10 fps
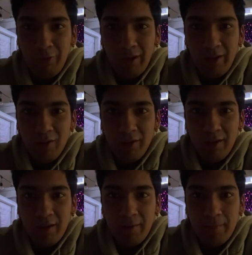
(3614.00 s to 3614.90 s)
I don't feel like
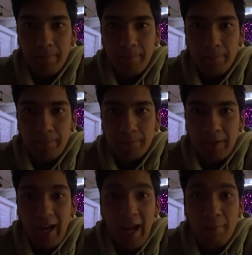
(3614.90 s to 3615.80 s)
going out.
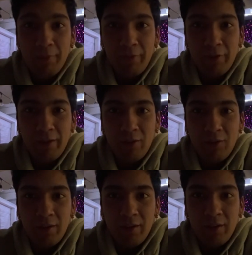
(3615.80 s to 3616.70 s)
I haven't felt
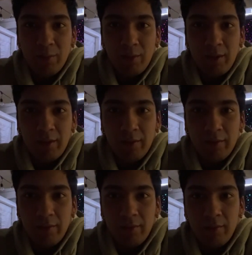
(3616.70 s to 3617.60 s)
like going out in a
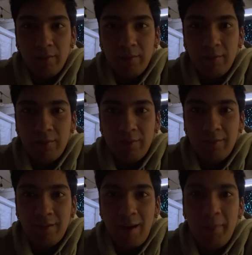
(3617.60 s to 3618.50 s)
while.
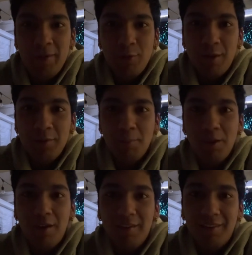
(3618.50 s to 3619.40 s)
I've been around
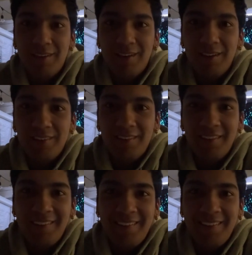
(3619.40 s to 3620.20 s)
the blocks, guys.